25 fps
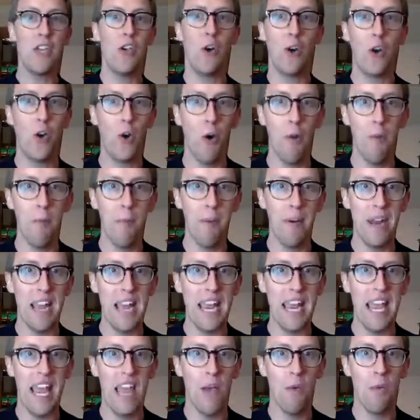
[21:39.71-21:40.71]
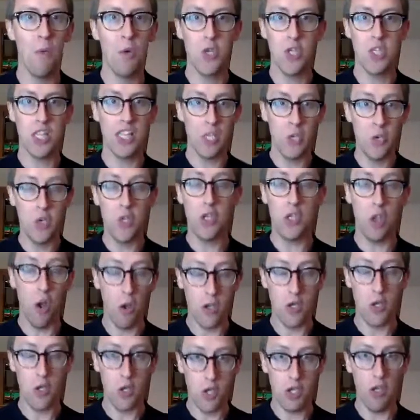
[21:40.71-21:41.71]
your company was, you
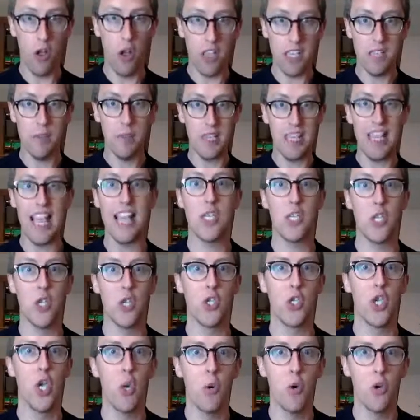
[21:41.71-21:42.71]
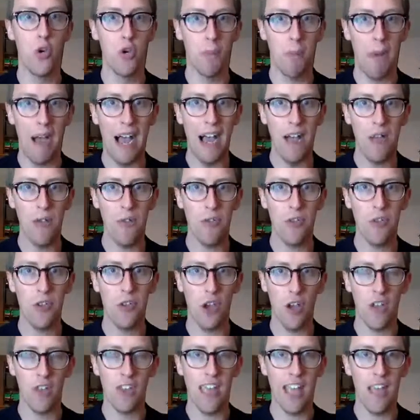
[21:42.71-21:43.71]
started with less than £200 to
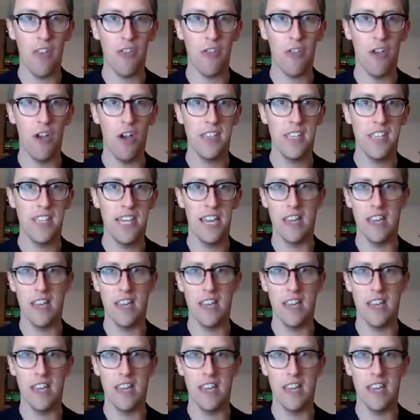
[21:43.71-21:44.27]
get started,